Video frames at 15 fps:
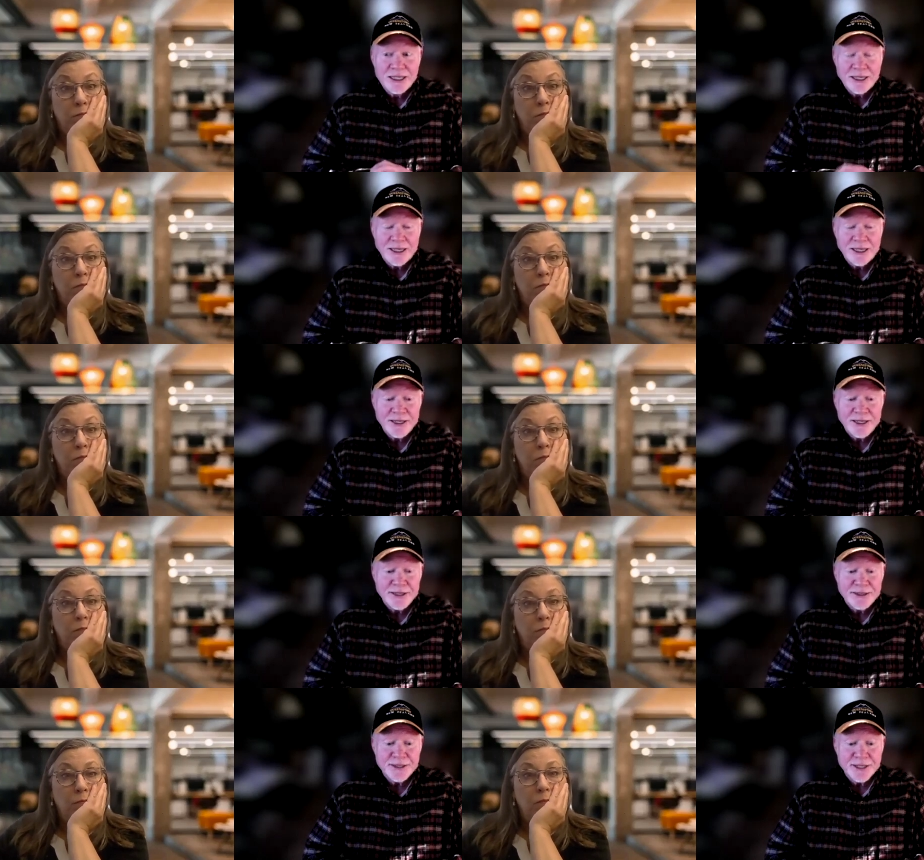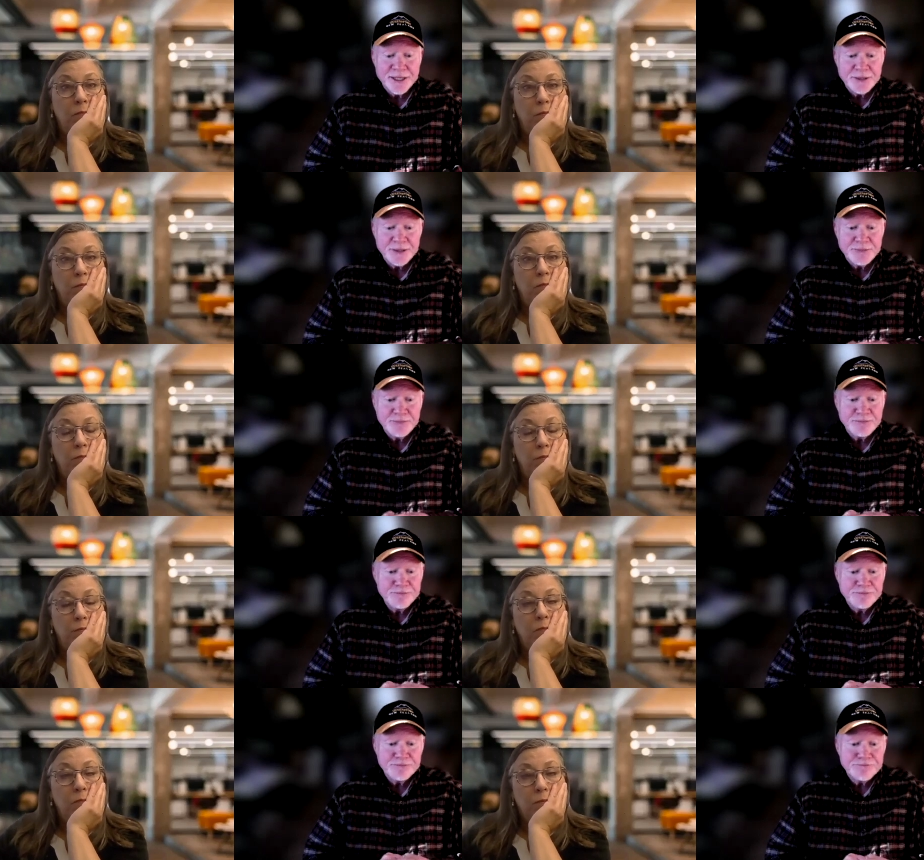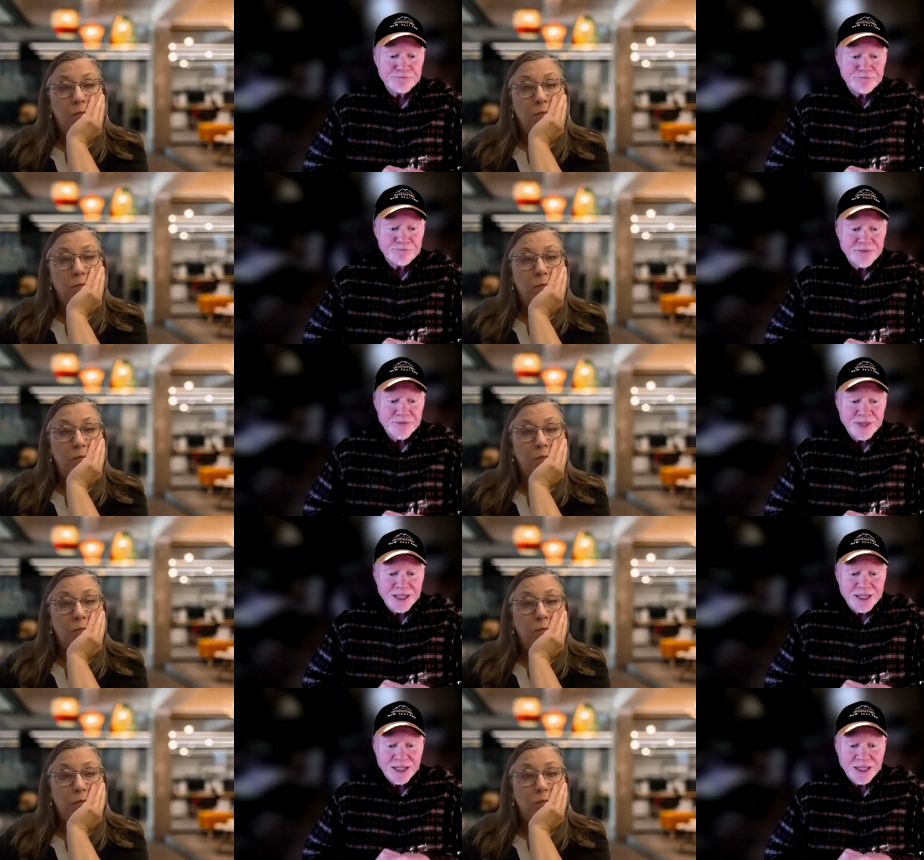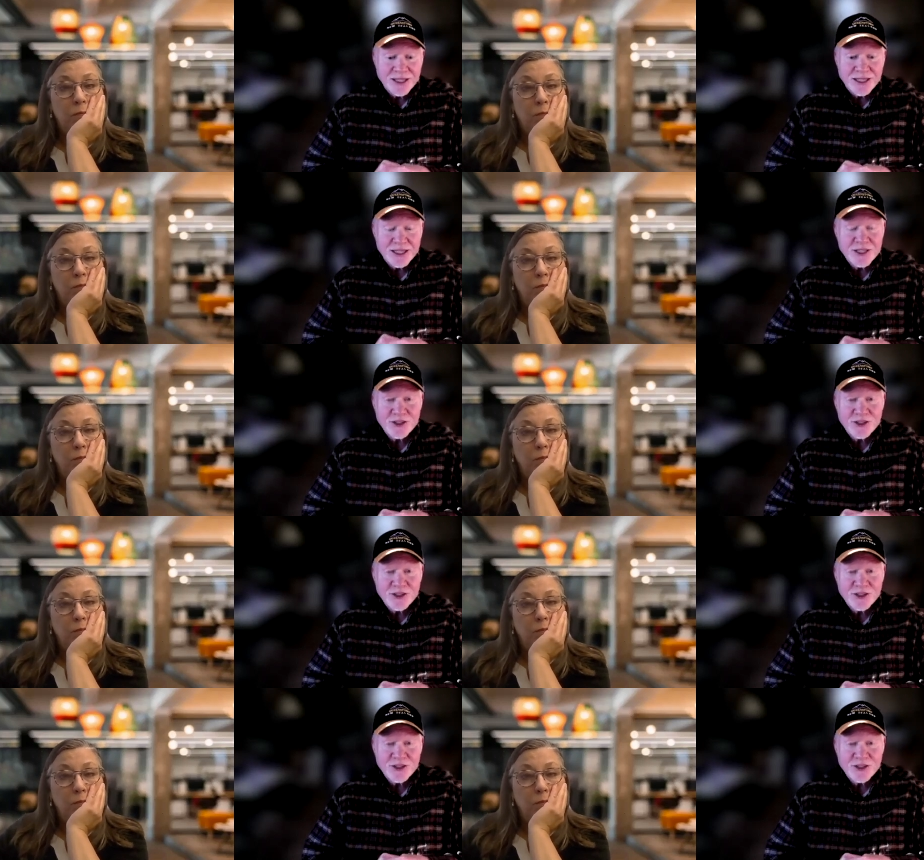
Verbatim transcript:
Speaker 1: And, um, and that's